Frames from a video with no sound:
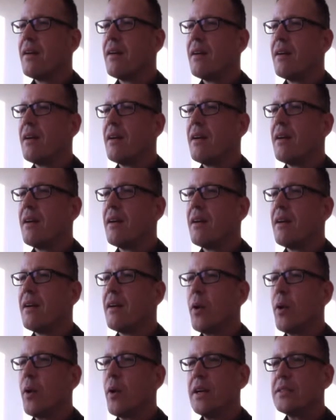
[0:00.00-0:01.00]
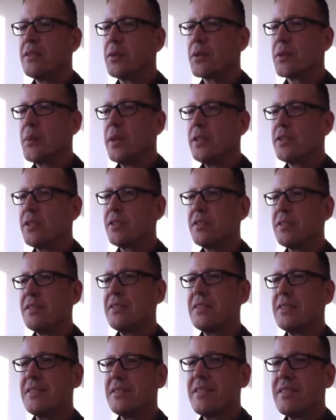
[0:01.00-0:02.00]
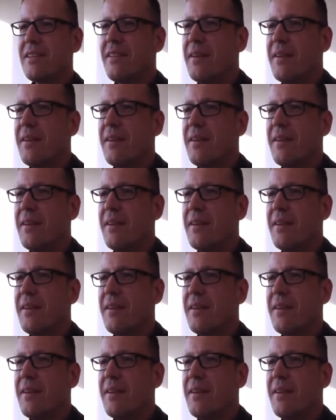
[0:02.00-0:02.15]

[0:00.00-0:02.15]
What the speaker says: I hope you all answered the questions.